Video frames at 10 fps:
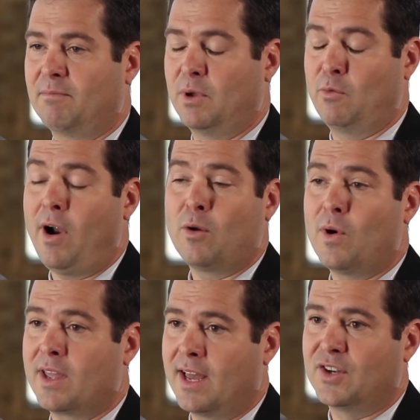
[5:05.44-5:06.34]
But right
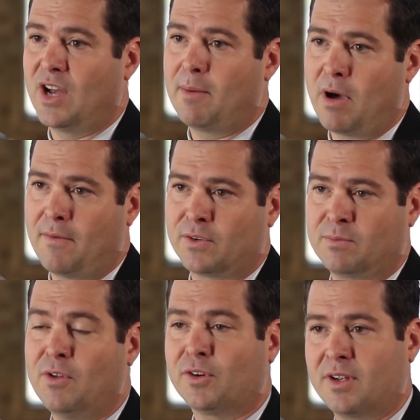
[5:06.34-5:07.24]
away he had job
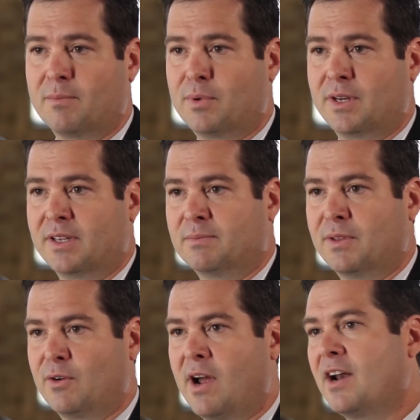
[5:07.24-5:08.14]
offers from other companies,
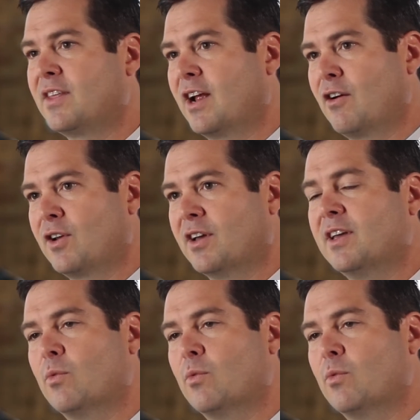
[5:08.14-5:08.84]
but they're out of the area.